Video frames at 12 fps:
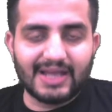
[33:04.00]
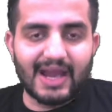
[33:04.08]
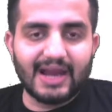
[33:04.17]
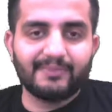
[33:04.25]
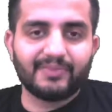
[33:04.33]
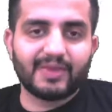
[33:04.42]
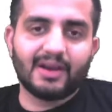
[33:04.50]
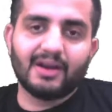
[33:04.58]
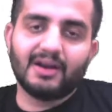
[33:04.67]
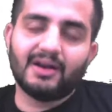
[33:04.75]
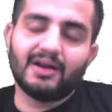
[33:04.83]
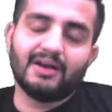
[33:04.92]
that,
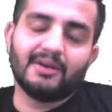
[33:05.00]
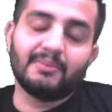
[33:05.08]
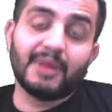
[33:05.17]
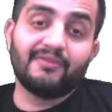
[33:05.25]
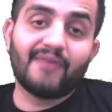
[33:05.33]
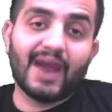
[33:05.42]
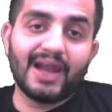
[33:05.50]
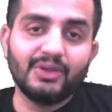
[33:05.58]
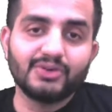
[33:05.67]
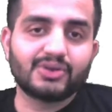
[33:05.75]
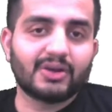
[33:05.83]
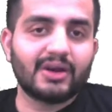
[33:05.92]
my value
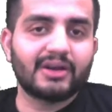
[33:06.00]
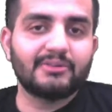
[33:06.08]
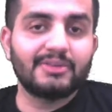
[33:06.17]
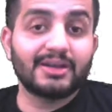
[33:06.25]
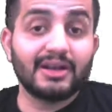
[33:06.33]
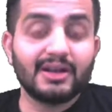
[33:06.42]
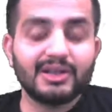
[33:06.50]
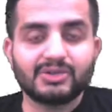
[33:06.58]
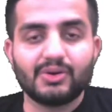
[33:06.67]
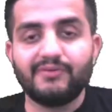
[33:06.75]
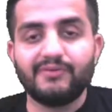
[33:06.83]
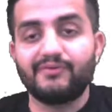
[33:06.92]
is going to return me the list
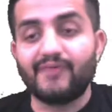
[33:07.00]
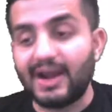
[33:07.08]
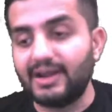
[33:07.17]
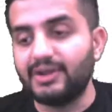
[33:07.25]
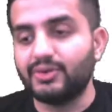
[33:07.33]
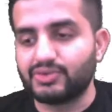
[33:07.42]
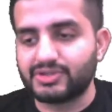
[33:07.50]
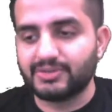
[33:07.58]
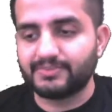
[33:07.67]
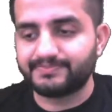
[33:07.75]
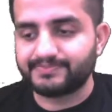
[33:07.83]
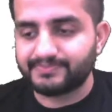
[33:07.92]
of values.
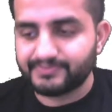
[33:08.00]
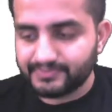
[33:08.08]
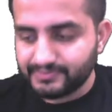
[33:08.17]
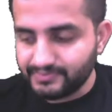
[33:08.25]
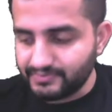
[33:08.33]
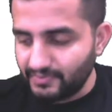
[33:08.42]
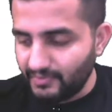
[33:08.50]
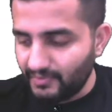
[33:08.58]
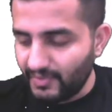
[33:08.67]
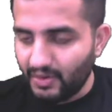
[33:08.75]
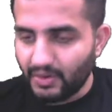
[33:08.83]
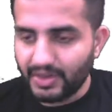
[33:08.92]

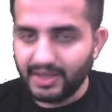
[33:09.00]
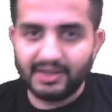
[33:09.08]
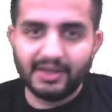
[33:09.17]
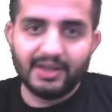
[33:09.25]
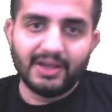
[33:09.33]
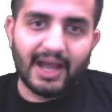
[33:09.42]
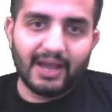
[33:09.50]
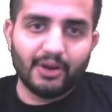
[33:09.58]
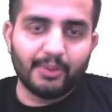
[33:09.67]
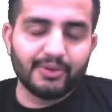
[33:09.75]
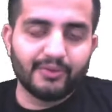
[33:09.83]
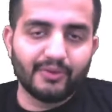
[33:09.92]
Okay, I
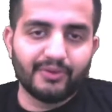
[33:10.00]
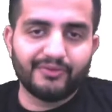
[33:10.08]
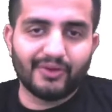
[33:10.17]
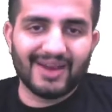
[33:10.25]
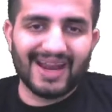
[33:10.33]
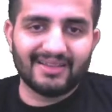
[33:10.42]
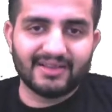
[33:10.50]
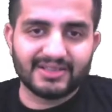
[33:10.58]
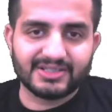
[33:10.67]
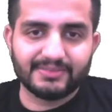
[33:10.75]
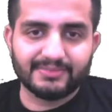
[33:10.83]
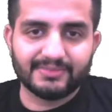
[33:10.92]
hope you won't forget
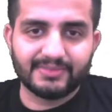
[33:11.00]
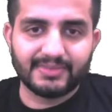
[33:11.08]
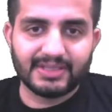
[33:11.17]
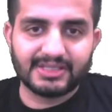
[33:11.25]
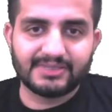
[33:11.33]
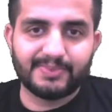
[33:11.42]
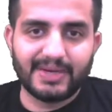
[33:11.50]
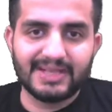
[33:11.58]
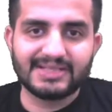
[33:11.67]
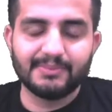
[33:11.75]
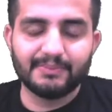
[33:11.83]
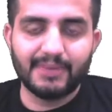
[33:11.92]
this. This is pretty
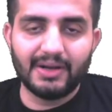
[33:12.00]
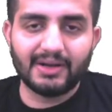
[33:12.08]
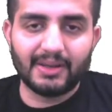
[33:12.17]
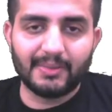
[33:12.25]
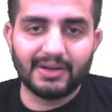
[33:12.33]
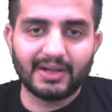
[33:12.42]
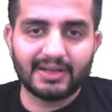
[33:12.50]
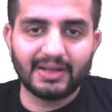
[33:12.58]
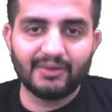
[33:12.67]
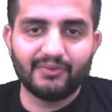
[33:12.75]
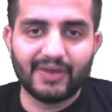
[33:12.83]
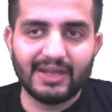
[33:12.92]
simple. I mean,
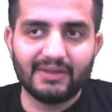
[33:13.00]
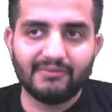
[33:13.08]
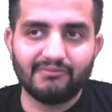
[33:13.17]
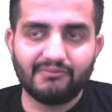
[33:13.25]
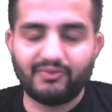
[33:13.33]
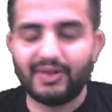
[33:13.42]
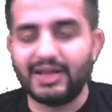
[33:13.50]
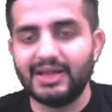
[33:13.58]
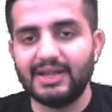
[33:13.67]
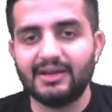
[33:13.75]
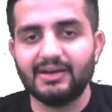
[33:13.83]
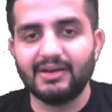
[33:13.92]
nothing very,
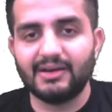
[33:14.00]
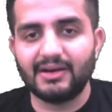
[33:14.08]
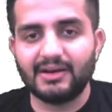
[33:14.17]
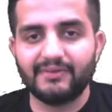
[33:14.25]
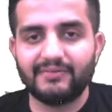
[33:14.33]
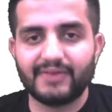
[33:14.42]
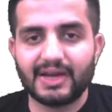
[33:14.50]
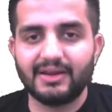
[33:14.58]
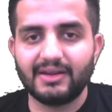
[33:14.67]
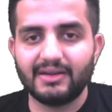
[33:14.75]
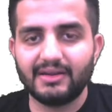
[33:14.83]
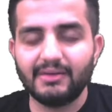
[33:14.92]
very different
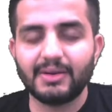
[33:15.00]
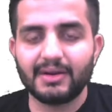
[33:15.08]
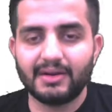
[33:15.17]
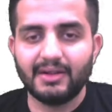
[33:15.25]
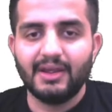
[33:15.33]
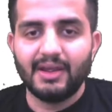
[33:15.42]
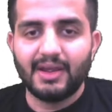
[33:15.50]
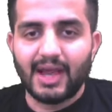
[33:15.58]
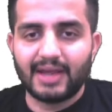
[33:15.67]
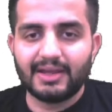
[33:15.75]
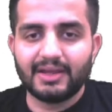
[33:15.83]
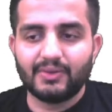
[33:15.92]
here, but
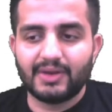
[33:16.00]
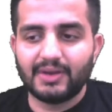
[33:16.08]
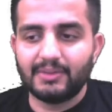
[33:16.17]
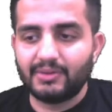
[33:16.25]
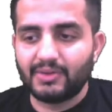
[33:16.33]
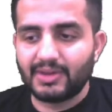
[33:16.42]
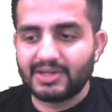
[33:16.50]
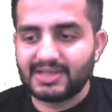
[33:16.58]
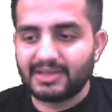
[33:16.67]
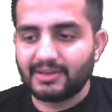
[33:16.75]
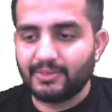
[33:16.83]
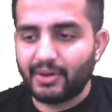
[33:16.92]
I think you are able to
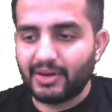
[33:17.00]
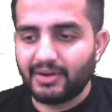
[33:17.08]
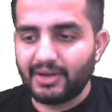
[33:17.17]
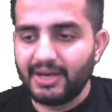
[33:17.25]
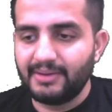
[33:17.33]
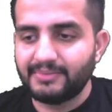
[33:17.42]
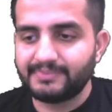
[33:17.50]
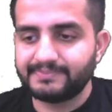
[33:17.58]
understand the point, right?